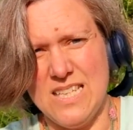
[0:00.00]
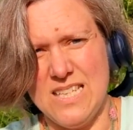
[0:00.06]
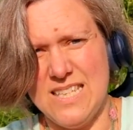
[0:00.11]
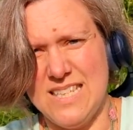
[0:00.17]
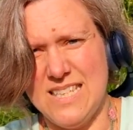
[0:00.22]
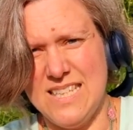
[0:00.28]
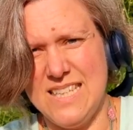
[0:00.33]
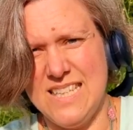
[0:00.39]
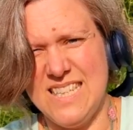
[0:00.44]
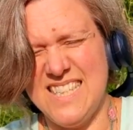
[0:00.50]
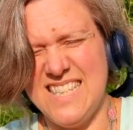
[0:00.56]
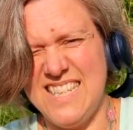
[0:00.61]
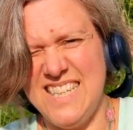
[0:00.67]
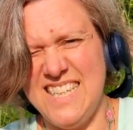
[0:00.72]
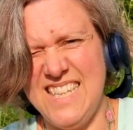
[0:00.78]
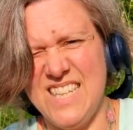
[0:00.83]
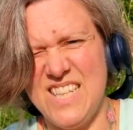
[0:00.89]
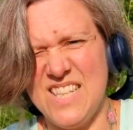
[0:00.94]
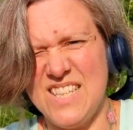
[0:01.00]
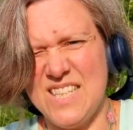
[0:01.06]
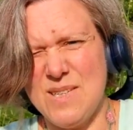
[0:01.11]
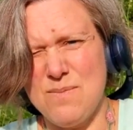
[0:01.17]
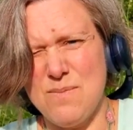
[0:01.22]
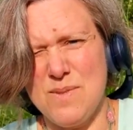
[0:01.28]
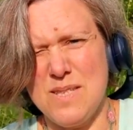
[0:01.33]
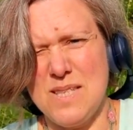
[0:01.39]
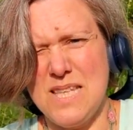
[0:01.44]
16th or
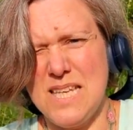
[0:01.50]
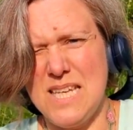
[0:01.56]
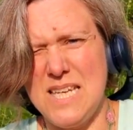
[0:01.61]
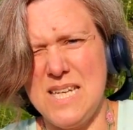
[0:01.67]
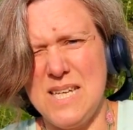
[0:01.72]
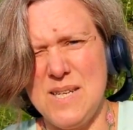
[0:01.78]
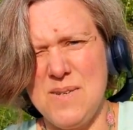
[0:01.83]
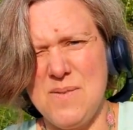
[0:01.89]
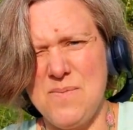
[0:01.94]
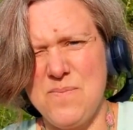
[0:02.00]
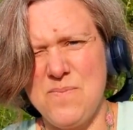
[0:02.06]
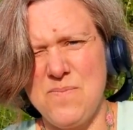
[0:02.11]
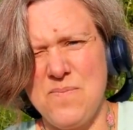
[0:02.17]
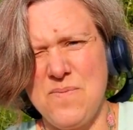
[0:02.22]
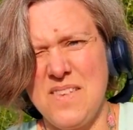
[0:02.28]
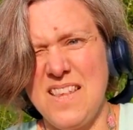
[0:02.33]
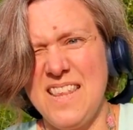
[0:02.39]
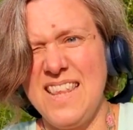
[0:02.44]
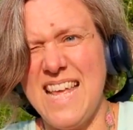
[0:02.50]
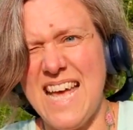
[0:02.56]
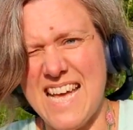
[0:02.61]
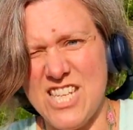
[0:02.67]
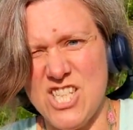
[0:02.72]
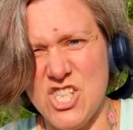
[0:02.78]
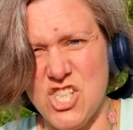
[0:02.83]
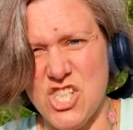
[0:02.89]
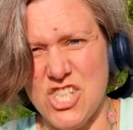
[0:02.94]
something
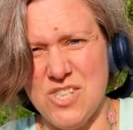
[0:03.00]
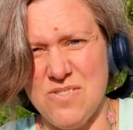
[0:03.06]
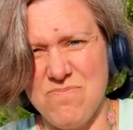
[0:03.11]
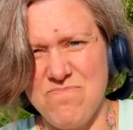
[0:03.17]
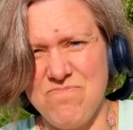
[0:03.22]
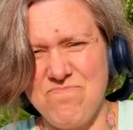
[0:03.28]
last year.